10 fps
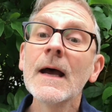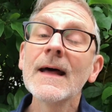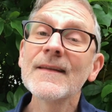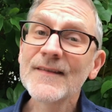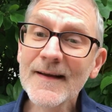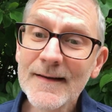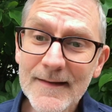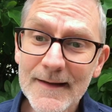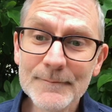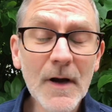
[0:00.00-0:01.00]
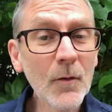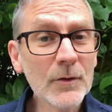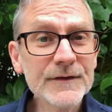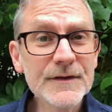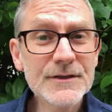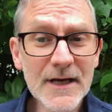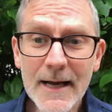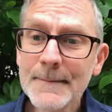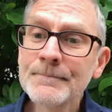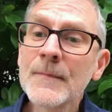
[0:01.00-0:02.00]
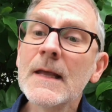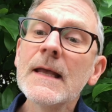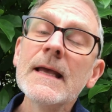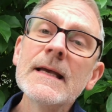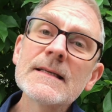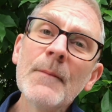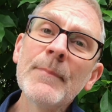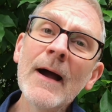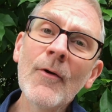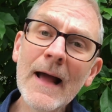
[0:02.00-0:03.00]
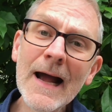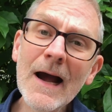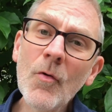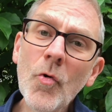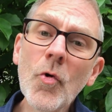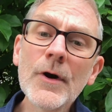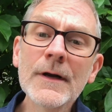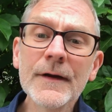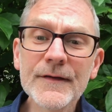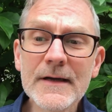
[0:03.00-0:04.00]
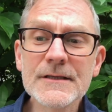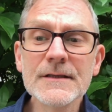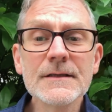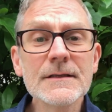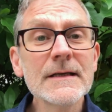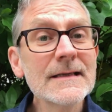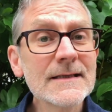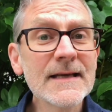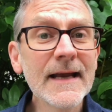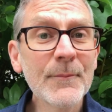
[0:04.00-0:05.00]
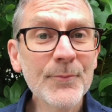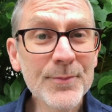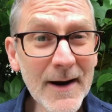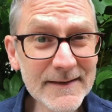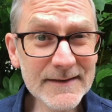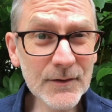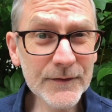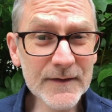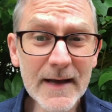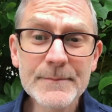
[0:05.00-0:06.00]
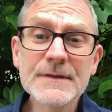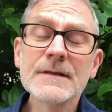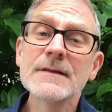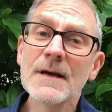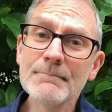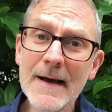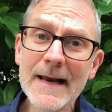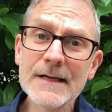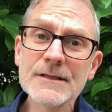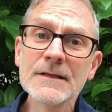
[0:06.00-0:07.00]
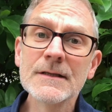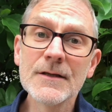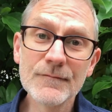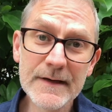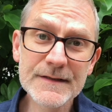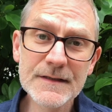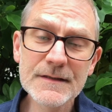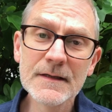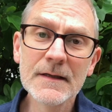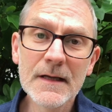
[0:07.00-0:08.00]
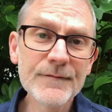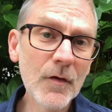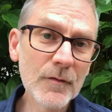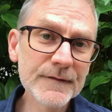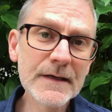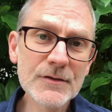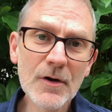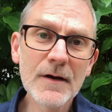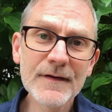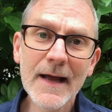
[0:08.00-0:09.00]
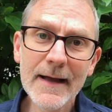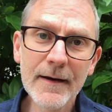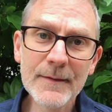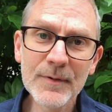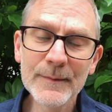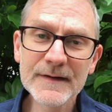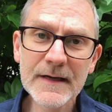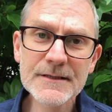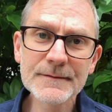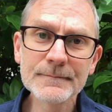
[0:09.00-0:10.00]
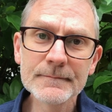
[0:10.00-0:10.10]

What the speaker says: And the second thing I wanted to share is about how organizations need to take practical steps to manage the risks involved in driving AI implementation.